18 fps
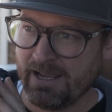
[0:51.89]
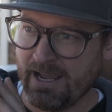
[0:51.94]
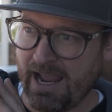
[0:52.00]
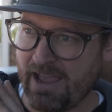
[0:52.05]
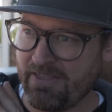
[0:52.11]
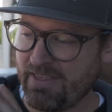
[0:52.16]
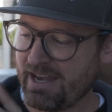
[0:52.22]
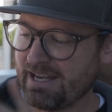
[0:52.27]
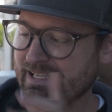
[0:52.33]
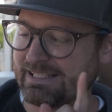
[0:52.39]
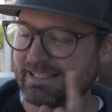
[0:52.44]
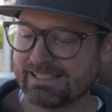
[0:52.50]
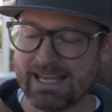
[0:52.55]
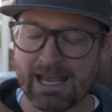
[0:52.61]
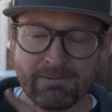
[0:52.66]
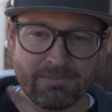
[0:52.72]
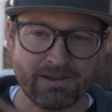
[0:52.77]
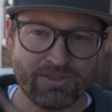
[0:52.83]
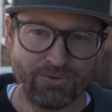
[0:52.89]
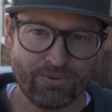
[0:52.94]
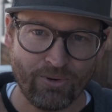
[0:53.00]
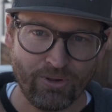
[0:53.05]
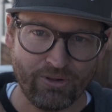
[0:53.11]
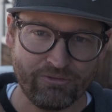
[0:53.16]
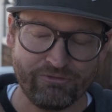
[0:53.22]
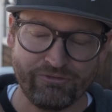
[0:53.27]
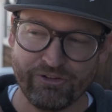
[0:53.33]
and then he sent me the
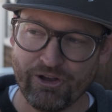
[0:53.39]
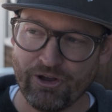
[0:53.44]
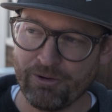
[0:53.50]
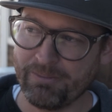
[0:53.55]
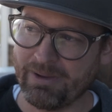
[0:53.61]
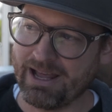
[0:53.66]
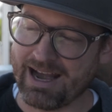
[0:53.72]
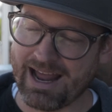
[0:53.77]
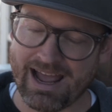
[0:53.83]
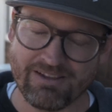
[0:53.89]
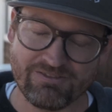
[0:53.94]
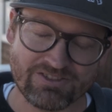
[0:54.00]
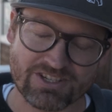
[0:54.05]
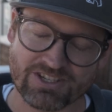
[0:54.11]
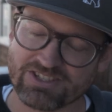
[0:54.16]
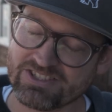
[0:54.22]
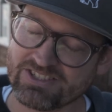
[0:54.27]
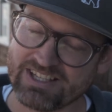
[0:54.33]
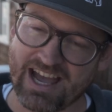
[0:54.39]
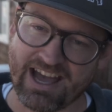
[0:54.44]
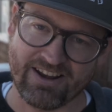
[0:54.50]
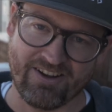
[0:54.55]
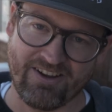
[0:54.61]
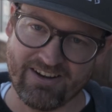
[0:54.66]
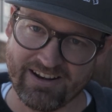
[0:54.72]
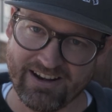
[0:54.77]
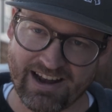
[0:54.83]
roll of film, and I've just sat
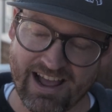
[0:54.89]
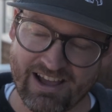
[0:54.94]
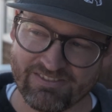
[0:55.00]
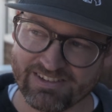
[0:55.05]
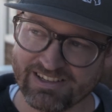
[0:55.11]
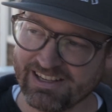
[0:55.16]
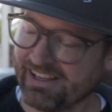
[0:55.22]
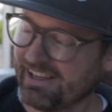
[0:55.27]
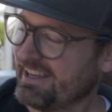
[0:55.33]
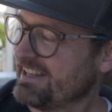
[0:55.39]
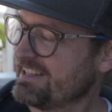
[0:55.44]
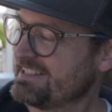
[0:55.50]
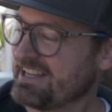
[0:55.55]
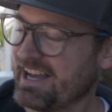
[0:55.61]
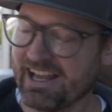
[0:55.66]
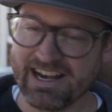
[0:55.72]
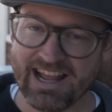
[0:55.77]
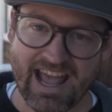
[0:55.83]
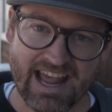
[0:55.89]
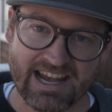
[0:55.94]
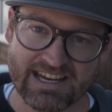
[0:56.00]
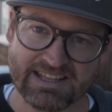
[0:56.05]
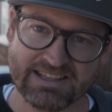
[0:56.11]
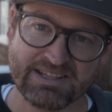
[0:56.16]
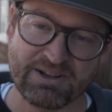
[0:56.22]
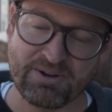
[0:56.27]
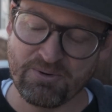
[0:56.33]
on it. I haven't done
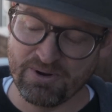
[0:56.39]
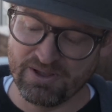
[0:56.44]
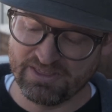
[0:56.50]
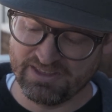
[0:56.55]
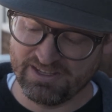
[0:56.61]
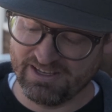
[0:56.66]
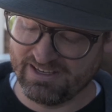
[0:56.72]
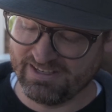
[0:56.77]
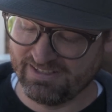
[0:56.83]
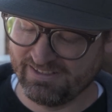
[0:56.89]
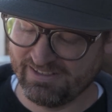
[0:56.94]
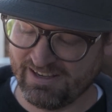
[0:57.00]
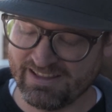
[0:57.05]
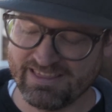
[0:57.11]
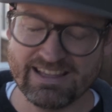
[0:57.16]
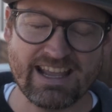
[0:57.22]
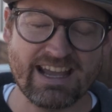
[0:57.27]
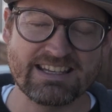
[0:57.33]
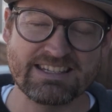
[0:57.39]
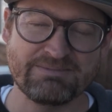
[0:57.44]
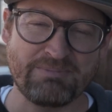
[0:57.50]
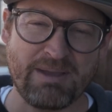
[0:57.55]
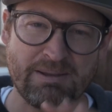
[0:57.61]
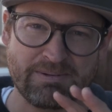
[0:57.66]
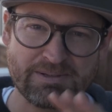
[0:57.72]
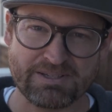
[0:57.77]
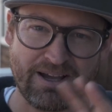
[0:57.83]
anything with it. I think I
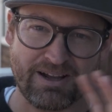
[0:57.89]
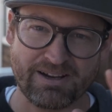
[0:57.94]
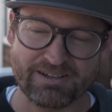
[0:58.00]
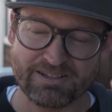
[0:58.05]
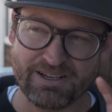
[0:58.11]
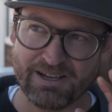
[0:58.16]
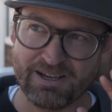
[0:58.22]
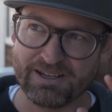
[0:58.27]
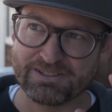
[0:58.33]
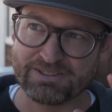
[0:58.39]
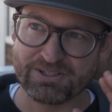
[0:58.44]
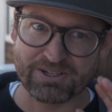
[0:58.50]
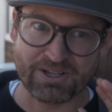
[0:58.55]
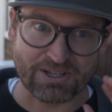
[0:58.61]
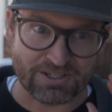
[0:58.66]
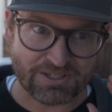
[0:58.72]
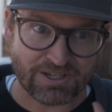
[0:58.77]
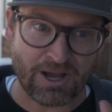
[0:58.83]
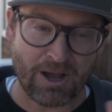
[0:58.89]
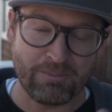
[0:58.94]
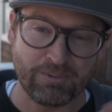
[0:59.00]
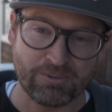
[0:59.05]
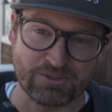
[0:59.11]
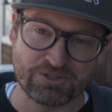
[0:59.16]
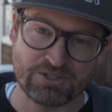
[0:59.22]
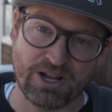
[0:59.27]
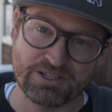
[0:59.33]
maybe took a
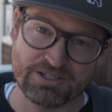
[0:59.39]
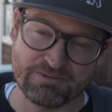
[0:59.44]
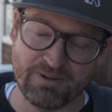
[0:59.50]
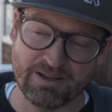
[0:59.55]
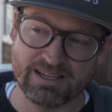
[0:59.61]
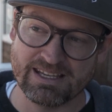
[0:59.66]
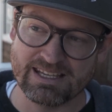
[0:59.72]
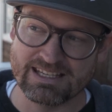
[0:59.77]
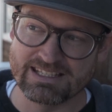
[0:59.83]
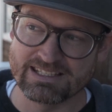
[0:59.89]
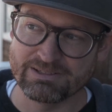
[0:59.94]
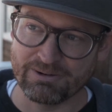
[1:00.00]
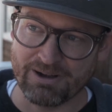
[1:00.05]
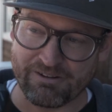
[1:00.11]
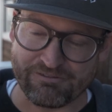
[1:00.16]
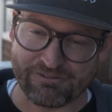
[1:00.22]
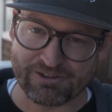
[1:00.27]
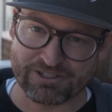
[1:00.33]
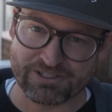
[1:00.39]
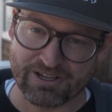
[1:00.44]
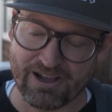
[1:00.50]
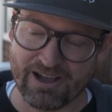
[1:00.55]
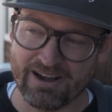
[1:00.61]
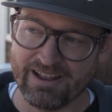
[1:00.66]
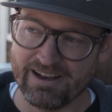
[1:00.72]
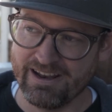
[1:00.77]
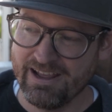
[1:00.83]
couple shots of my kids when I first
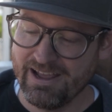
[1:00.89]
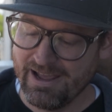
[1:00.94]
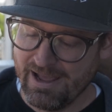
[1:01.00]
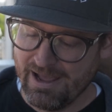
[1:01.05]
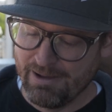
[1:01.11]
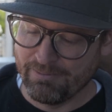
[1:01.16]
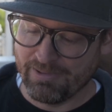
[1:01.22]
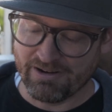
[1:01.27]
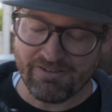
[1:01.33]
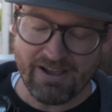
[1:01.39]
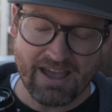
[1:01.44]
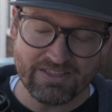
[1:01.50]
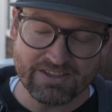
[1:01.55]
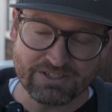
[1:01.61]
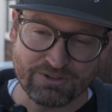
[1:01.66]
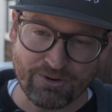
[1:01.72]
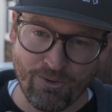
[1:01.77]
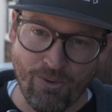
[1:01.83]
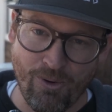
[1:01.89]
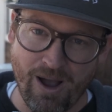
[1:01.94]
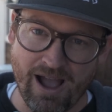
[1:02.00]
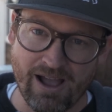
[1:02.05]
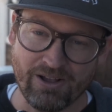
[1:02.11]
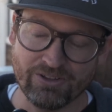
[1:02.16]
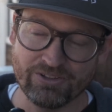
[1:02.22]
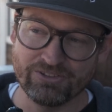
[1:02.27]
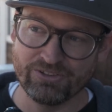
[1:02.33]
got it, but I've had this for a
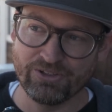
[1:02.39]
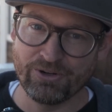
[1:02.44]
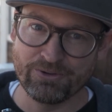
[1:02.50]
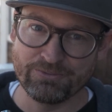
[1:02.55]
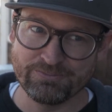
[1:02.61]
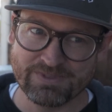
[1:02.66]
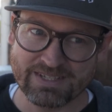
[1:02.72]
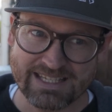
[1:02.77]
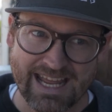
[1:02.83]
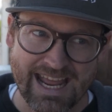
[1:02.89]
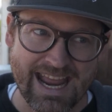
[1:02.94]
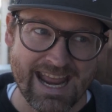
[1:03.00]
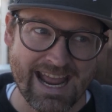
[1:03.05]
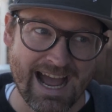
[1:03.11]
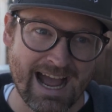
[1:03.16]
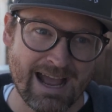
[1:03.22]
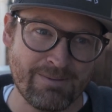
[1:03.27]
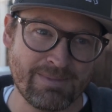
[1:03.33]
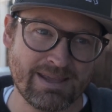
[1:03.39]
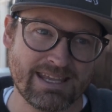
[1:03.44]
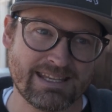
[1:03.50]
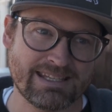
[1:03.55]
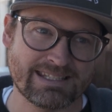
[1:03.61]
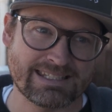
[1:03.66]
while. So today I'm in